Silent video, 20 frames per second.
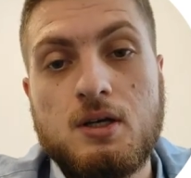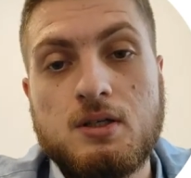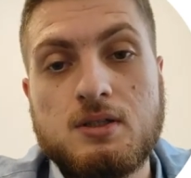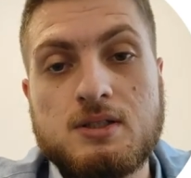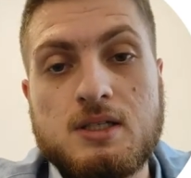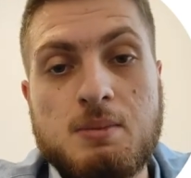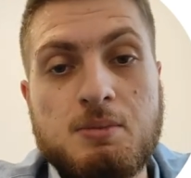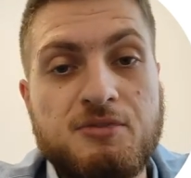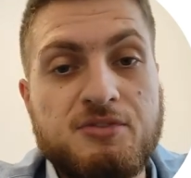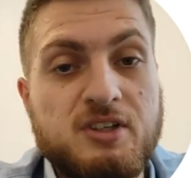
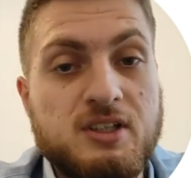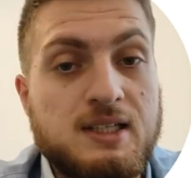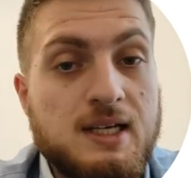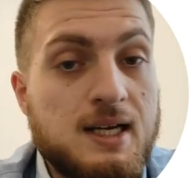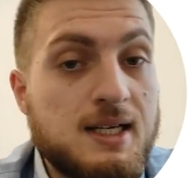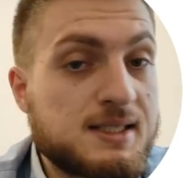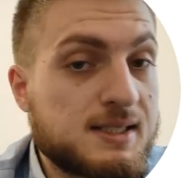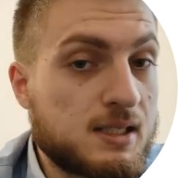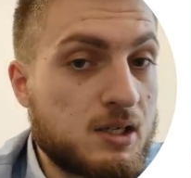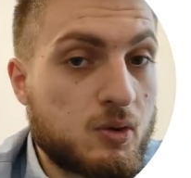Some of the
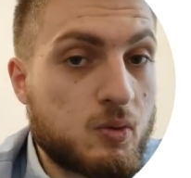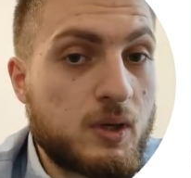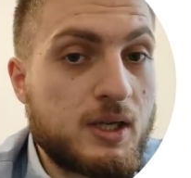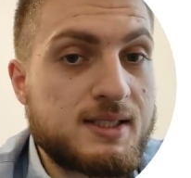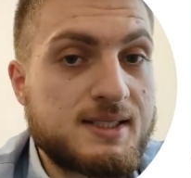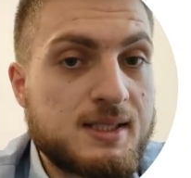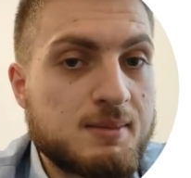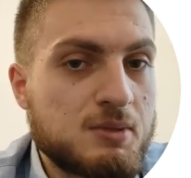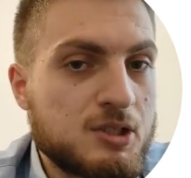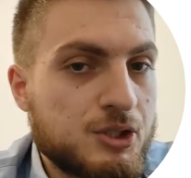tasks are
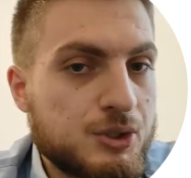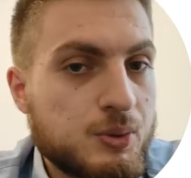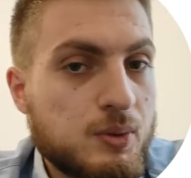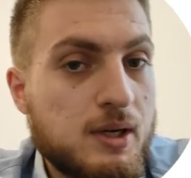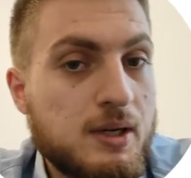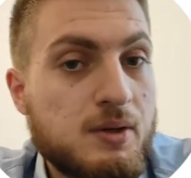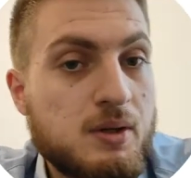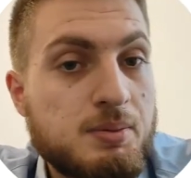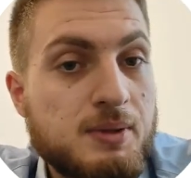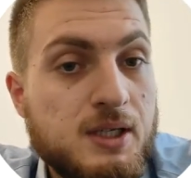quite similar to
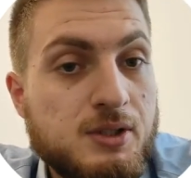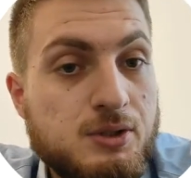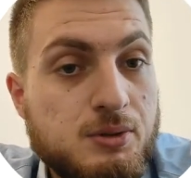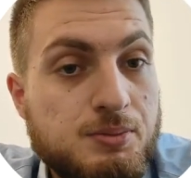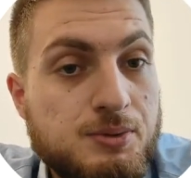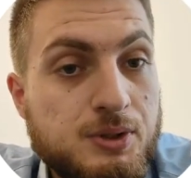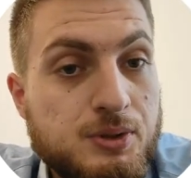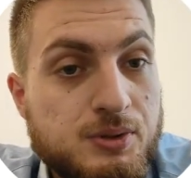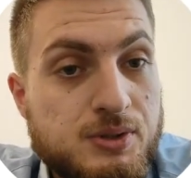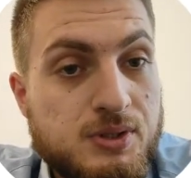IRAP
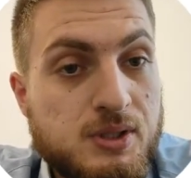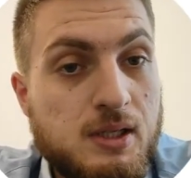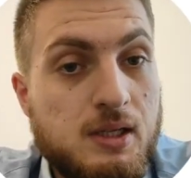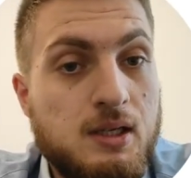attributes,